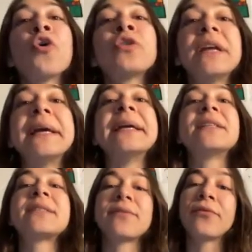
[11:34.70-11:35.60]
on
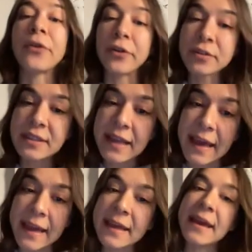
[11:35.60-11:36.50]
its first
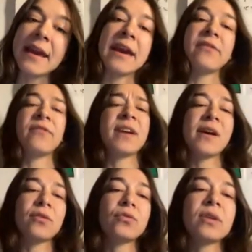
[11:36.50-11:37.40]
day, and we
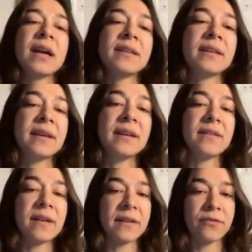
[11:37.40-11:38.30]
are look at
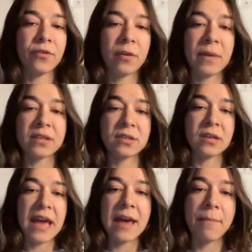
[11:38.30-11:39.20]
the
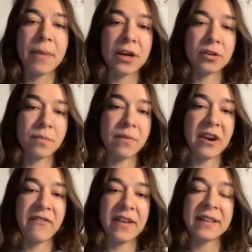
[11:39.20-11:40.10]
information about
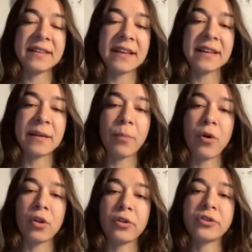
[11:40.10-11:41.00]
preventing the
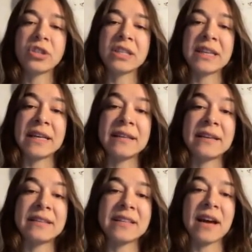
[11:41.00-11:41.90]
pollution
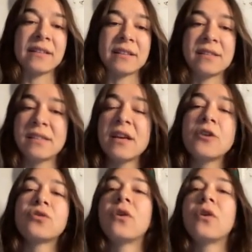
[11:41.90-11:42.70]
in the tunnels.